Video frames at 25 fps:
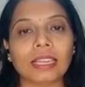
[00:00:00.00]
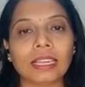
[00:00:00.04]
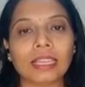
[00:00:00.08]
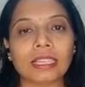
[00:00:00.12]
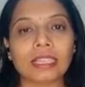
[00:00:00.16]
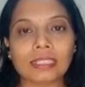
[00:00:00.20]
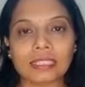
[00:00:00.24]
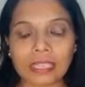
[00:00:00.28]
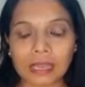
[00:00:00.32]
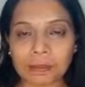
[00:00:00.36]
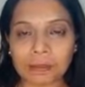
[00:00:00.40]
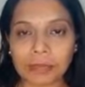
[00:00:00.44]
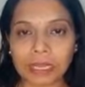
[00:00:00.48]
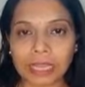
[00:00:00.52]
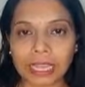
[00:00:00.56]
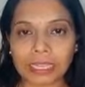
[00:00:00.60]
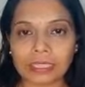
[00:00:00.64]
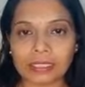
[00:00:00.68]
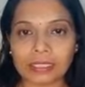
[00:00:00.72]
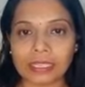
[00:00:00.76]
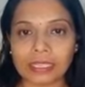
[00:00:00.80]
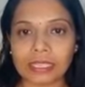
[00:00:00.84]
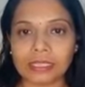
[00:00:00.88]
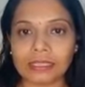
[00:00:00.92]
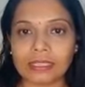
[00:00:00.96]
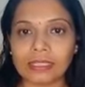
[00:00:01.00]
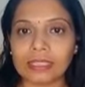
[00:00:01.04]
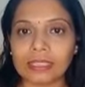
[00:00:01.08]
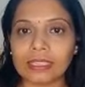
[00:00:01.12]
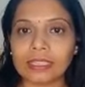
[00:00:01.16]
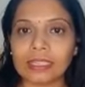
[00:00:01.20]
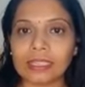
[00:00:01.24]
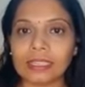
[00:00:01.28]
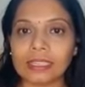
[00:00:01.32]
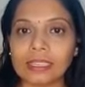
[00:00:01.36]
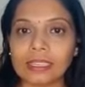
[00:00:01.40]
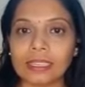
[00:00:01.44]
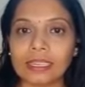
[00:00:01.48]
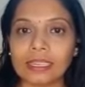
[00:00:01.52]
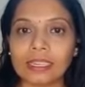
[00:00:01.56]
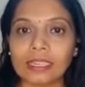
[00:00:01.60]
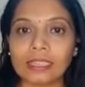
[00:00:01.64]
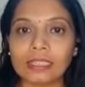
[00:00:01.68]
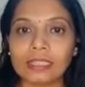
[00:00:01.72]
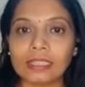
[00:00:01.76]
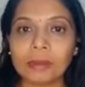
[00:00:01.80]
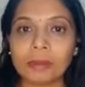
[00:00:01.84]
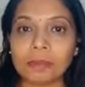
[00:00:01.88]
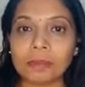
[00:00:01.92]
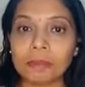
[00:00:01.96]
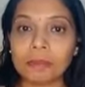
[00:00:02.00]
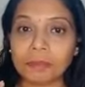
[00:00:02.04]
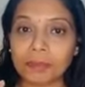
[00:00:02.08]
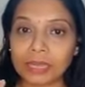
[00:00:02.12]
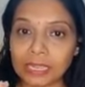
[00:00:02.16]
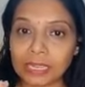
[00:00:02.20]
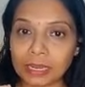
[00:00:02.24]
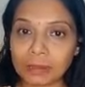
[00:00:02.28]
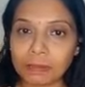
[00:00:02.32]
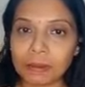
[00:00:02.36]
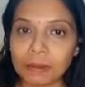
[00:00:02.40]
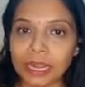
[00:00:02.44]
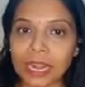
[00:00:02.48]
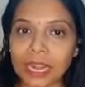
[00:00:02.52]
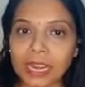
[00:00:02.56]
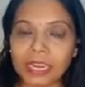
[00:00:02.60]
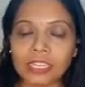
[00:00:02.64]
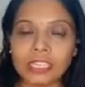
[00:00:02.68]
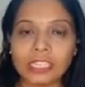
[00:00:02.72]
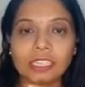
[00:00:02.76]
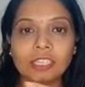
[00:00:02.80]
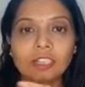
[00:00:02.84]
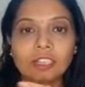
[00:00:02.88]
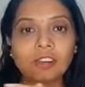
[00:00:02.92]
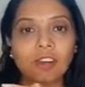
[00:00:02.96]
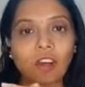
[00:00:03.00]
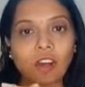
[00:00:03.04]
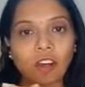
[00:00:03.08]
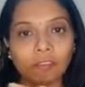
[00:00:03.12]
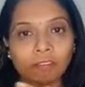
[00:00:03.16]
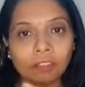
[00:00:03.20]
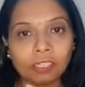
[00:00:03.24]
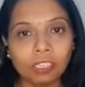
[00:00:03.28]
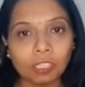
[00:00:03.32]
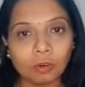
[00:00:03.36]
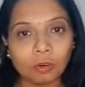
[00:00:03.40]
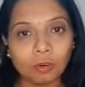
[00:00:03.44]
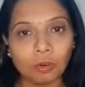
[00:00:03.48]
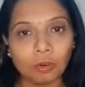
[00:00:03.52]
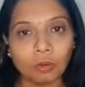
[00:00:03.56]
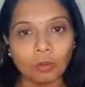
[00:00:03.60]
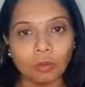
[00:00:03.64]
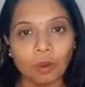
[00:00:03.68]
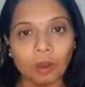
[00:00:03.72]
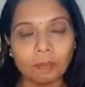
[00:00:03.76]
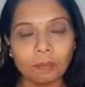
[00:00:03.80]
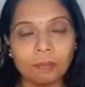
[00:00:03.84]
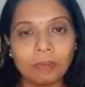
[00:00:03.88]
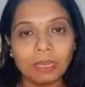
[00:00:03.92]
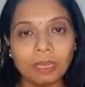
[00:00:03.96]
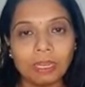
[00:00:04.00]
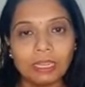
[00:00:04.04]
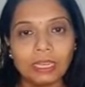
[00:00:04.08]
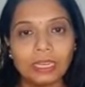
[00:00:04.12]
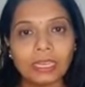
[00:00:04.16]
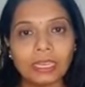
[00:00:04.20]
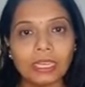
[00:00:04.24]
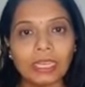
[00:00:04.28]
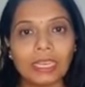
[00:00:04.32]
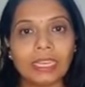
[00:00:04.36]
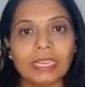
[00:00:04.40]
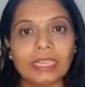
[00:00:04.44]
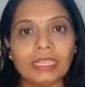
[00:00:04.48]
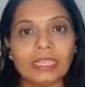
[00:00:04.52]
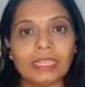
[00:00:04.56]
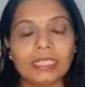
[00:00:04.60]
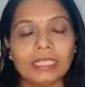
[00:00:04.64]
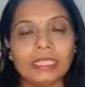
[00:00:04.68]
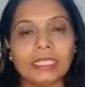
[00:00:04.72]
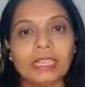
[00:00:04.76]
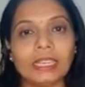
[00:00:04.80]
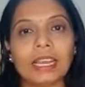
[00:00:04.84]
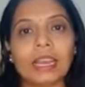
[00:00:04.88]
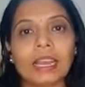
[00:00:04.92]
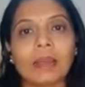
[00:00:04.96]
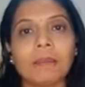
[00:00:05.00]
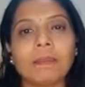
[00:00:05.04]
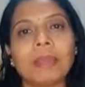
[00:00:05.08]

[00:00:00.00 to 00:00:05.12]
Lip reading: in some cases the liberation of the ovum is a